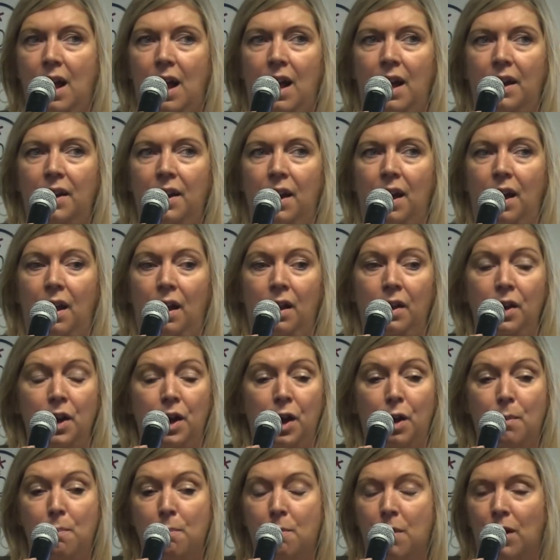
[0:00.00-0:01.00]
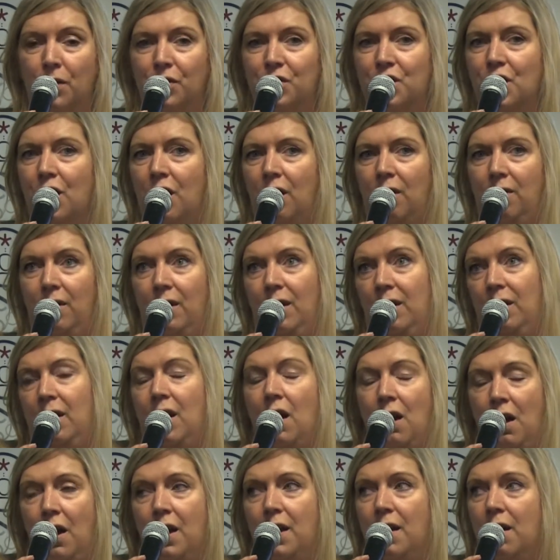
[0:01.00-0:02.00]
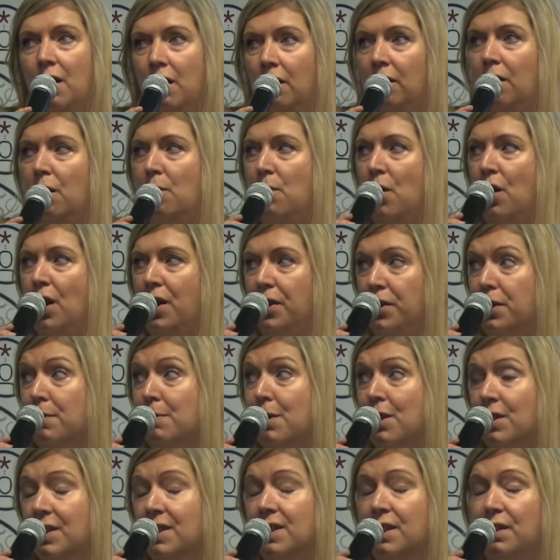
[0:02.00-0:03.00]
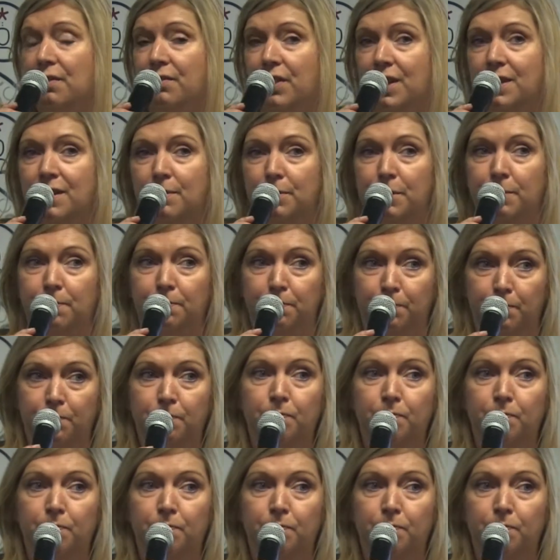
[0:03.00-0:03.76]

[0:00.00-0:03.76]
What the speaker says: and a much higher ROI on our marketing investment.